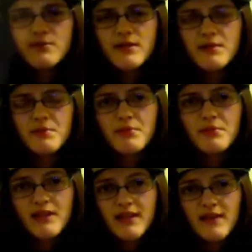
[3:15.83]
the people
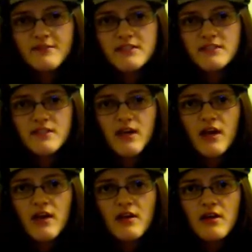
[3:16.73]
that left
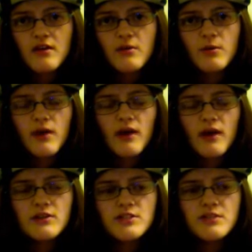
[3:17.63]

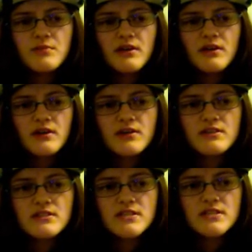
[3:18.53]
Queerology
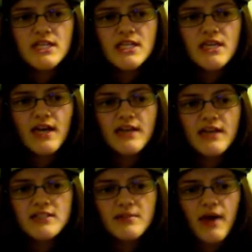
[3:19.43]
because he ended
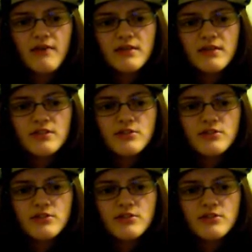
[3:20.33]
up having